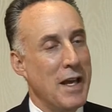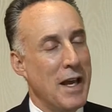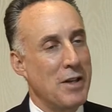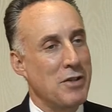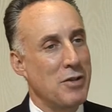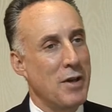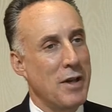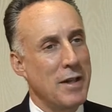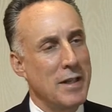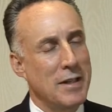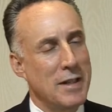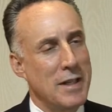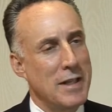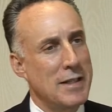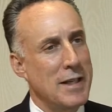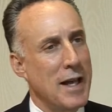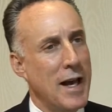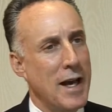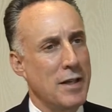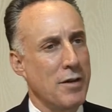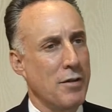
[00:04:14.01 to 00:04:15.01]
And so I think these
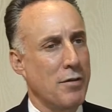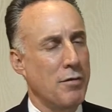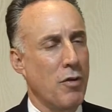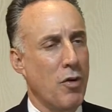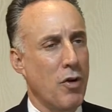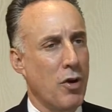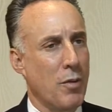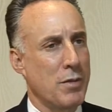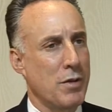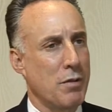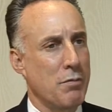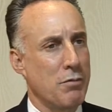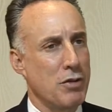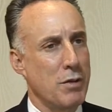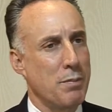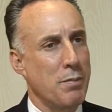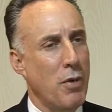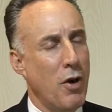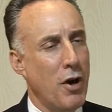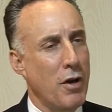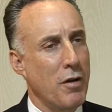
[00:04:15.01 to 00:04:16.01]
kinds of forums are
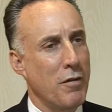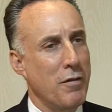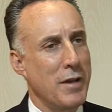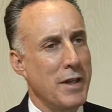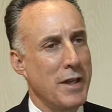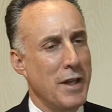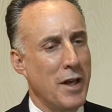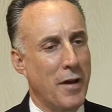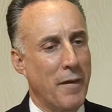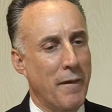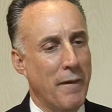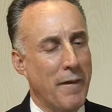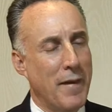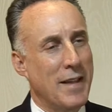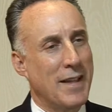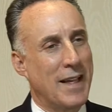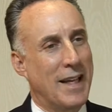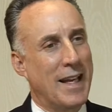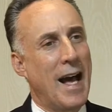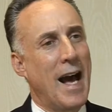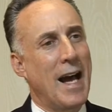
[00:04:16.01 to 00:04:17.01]
just part of the
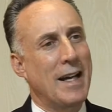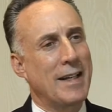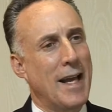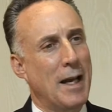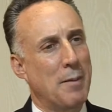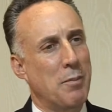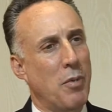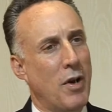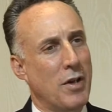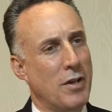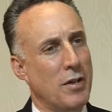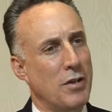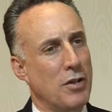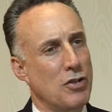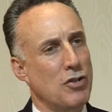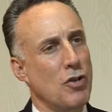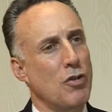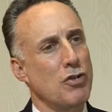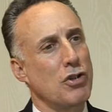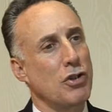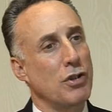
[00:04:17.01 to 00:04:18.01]
contact points and the
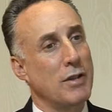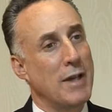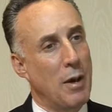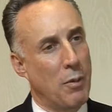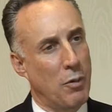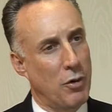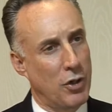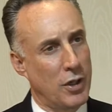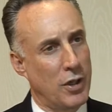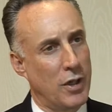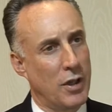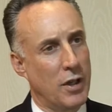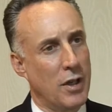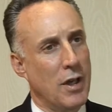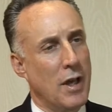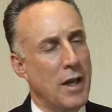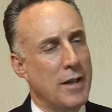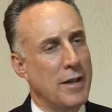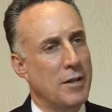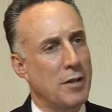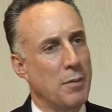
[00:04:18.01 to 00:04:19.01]
social networking
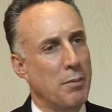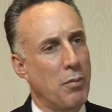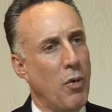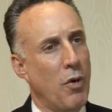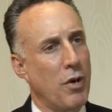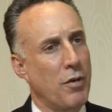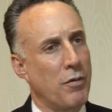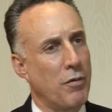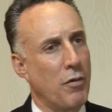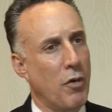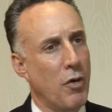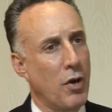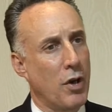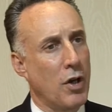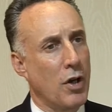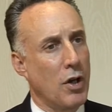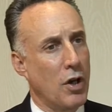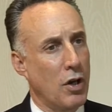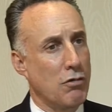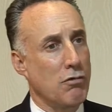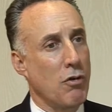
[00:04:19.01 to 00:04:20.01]
that's important for
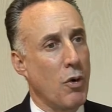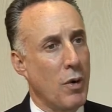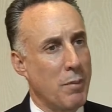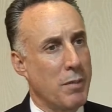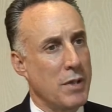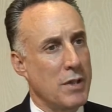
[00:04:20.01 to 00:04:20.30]
growing